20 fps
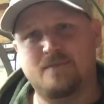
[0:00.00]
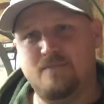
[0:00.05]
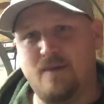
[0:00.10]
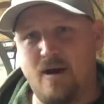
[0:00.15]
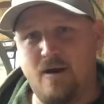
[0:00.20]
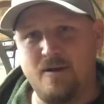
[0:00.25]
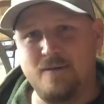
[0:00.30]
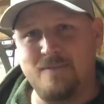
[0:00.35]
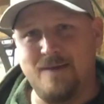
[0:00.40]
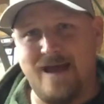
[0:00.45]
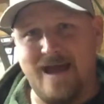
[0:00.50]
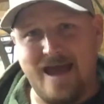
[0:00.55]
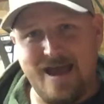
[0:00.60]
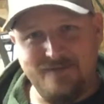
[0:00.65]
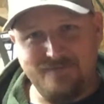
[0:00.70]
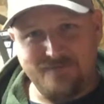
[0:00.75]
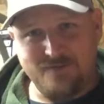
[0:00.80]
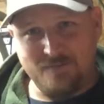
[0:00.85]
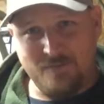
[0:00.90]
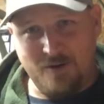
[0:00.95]
Bought him an
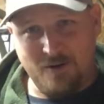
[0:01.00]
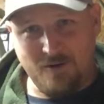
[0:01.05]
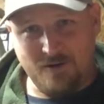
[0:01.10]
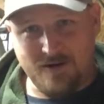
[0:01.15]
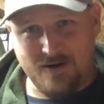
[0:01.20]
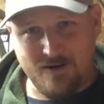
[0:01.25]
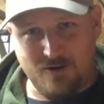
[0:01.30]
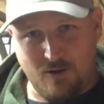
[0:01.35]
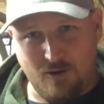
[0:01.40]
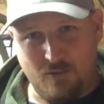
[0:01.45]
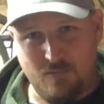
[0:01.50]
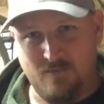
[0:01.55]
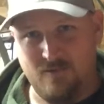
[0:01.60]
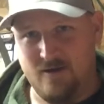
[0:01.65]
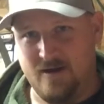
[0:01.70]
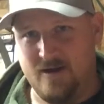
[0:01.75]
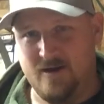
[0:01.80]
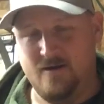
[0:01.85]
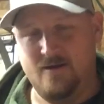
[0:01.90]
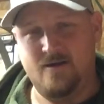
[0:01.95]
aftermarket
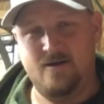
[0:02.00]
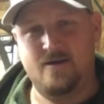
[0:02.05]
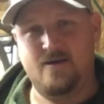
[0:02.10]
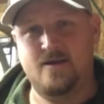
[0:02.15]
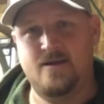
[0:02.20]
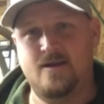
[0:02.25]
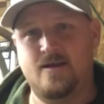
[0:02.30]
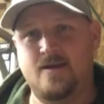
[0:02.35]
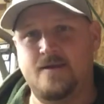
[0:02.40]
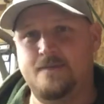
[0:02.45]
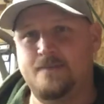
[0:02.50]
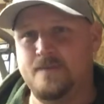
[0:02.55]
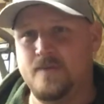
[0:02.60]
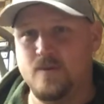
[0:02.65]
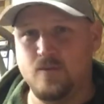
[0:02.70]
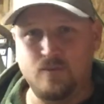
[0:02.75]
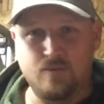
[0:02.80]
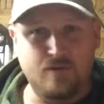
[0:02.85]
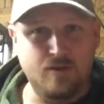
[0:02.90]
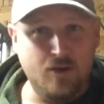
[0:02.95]
carburetor
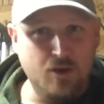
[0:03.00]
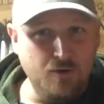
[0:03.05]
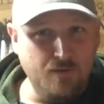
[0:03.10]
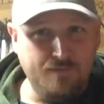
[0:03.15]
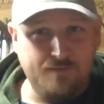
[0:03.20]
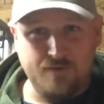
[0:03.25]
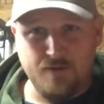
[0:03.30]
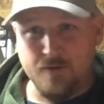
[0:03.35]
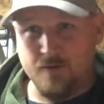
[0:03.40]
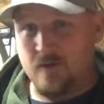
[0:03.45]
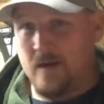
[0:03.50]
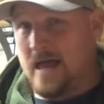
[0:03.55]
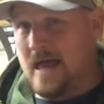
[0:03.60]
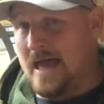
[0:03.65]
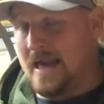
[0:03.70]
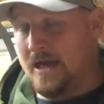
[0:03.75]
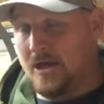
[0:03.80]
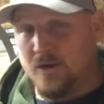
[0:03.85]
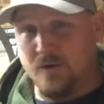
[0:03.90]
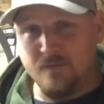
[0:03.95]
with the new fuel
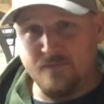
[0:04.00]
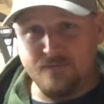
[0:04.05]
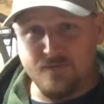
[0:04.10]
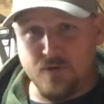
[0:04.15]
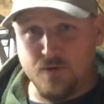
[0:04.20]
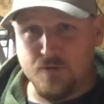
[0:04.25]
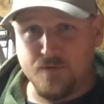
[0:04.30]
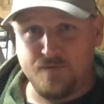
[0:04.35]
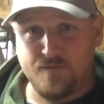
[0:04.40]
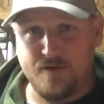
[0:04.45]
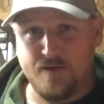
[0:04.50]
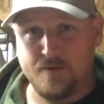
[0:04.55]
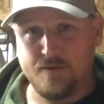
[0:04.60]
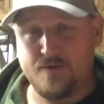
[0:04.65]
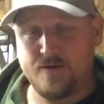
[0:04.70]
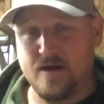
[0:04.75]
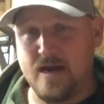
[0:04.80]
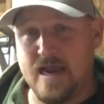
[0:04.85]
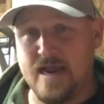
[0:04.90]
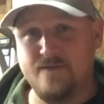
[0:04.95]
line, new fuel
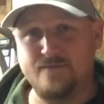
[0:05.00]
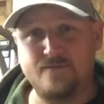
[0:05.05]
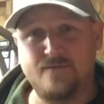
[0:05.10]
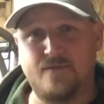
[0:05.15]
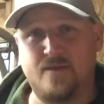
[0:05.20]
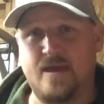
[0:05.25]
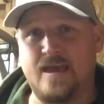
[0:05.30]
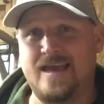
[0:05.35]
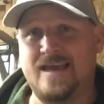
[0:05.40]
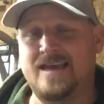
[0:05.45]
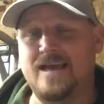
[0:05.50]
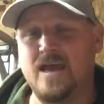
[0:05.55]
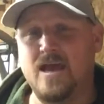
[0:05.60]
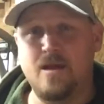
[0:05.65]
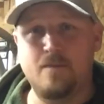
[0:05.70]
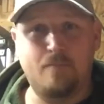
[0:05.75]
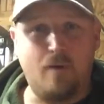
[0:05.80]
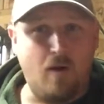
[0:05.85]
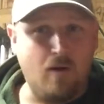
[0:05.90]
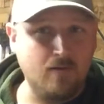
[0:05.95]
filter, everything,
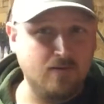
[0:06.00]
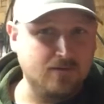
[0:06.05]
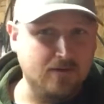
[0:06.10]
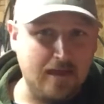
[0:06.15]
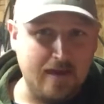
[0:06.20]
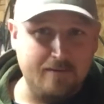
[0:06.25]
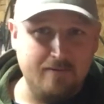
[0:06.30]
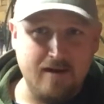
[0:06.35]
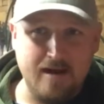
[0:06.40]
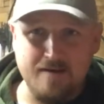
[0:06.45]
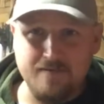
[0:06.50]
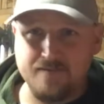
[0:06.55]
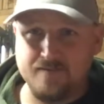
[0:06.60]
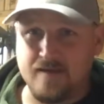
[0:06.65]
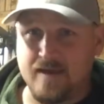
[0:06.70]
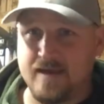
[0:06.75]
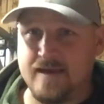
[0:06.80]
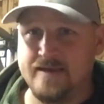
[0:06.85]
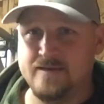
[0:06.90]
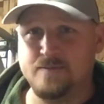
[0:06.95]
parts, labor,
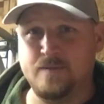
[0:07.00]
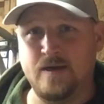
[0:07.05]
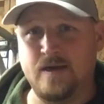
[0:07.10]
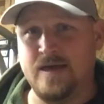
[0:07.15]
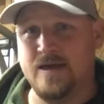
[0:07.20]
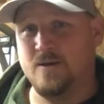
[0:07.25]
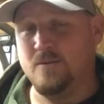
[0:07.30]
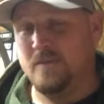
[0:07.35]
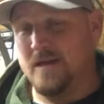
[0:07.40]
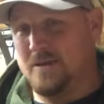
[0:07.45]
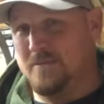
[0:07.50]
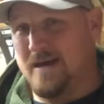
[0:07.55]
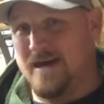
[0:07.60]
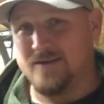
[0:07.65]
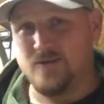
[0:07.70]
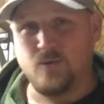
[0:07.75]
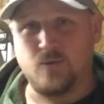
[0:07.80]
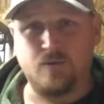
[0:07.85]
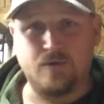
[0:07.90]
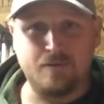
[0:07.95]
everything. He's been able to be
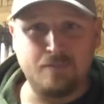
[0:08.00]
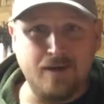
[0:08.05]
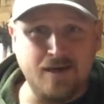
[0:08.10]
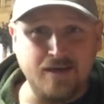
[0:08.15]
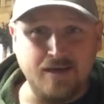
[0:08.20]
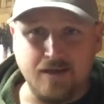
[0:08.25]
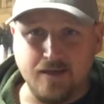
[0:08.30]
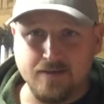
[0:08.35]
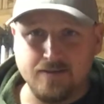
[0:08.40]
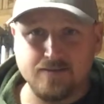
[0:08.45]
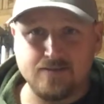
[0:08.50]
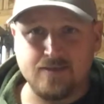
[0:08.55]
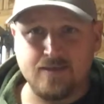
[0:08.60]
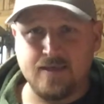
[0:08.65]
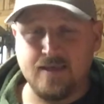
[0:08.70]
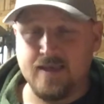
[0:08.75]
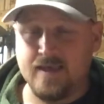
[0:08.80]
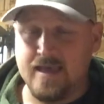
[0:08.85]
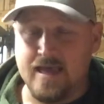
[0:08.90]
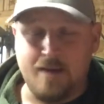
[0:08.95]
about $20.
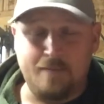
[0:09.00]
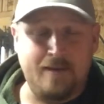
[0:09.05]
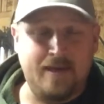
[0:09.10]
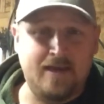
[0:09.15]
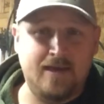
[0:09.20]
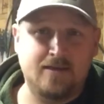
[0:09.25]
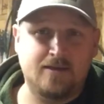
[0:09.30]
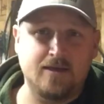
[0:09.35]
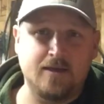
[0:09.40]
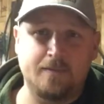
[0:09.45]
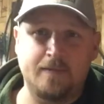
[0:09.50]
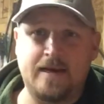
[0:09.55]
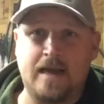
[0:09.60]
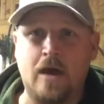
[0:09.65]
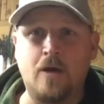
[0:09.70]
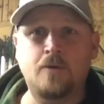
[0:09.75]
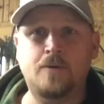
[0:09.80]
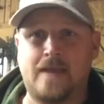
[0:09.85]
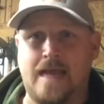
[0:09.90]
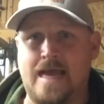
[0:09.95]
I mean, it took me
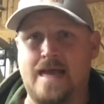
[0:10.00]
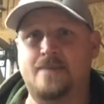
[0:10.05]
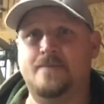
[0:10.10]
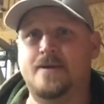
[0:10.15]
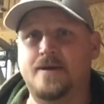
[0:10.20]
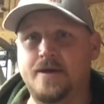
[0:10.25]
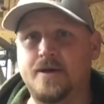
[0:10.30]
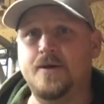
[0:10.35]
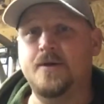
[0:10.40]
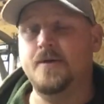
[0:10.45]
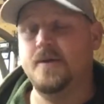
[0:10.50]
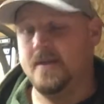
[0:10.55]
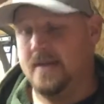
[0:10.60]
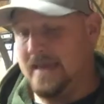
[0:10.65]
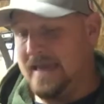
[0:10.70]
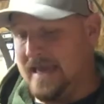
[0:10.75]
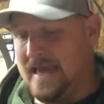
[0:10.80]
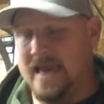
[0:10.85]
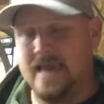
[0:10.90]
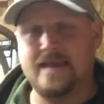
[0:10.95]
no time to do it,
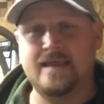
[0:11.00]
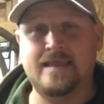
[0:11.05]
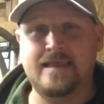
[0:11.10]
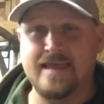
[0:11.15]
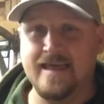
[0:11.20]
and the